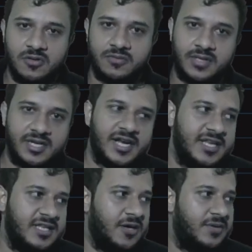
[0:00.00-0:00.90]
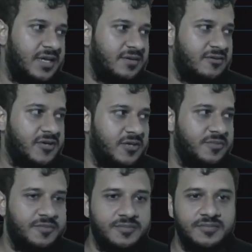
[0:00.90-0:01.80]
Quickly write it down and try to
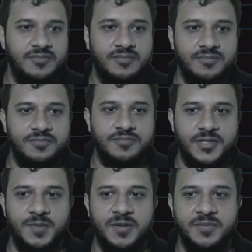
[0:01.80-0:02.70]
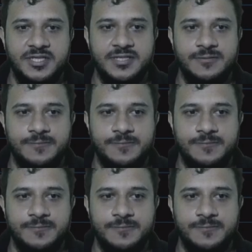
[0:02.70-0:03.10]
remember it.